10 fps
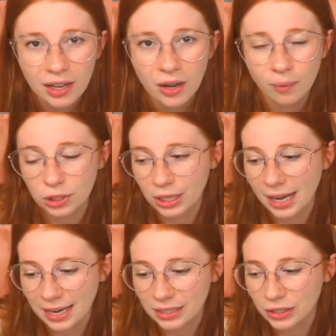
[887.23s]
which
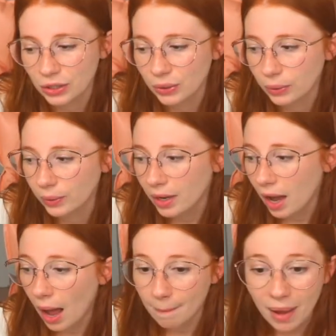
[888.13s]
connects to
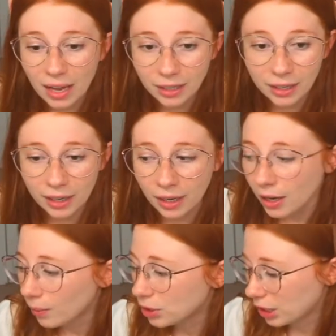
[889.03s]
a monitor,
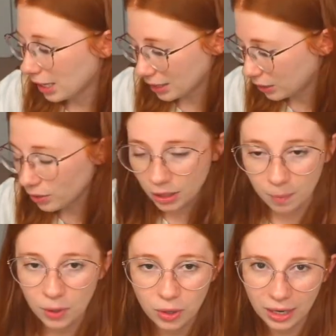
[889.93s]
which connects to the
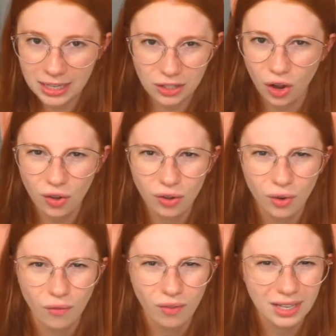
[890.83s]
computer.
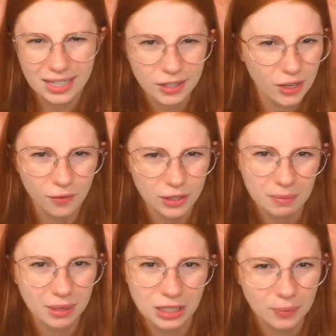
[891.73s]
It sounds confusing,
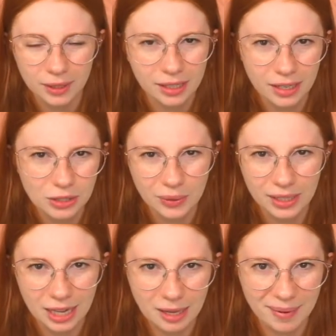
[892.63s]
but it's really
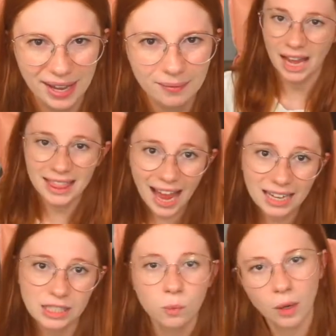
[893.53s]
not that bad. And that
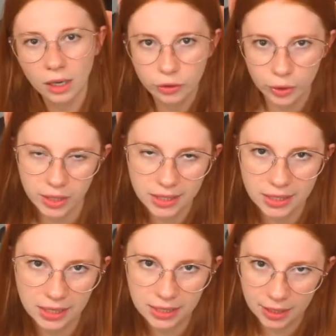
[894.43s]
is
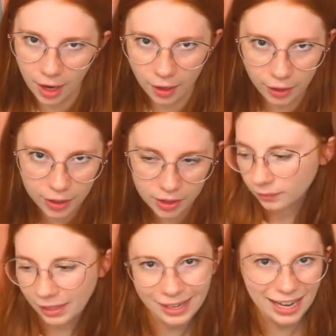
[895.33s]
$160. You
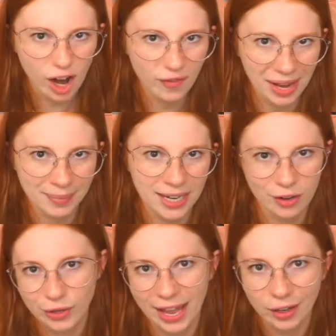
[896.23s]
can get it off of Amazon
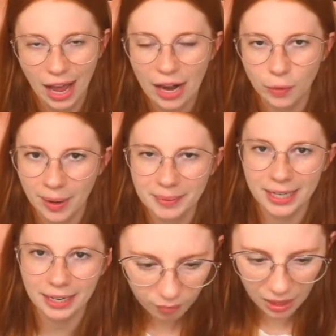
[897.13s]
or the Elgato
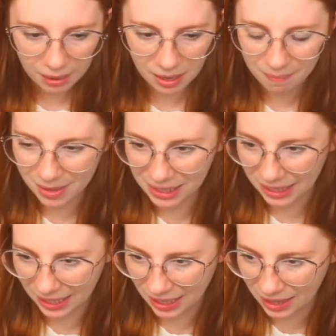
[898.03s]
website. Am I missing
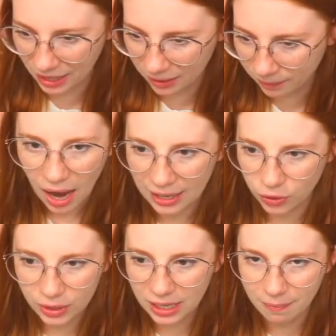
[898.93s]
anything? I
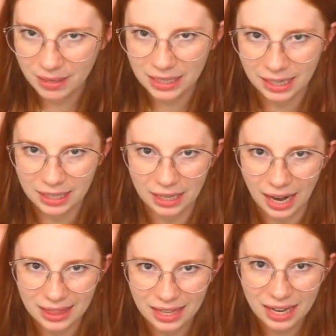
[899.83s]
don't think I'm missing anything.
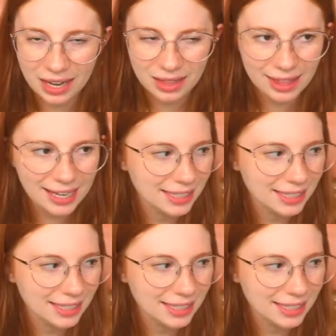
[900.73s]
I think that's